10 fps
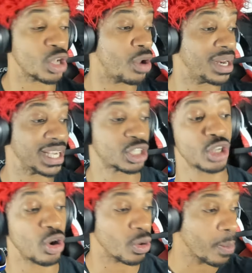on an
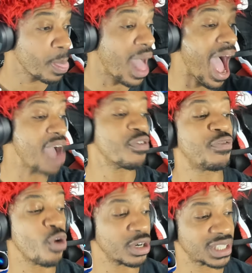external. I have a
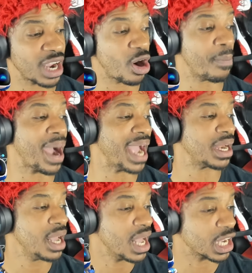4 terabyte
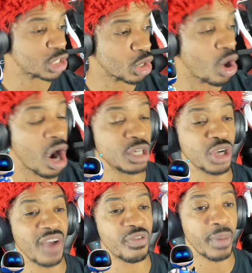external hard
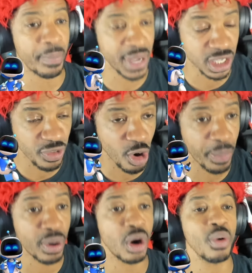drive for my PS4
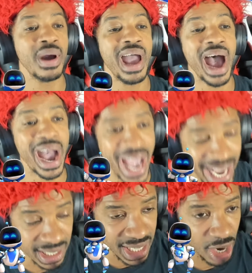Pro, an
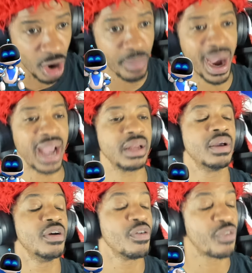8 terabyte
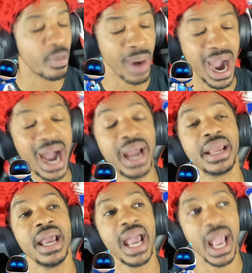for my
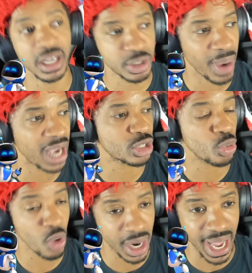Xbox
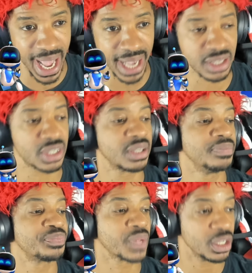One X.
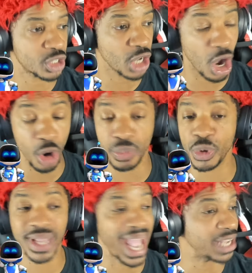And so you
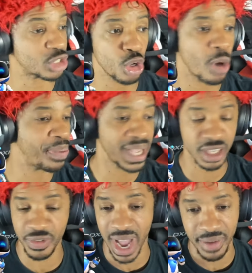can't store
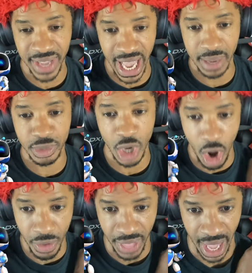PS5 games
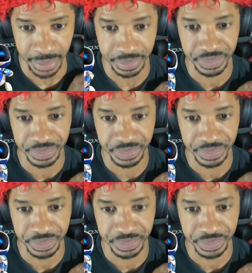on that.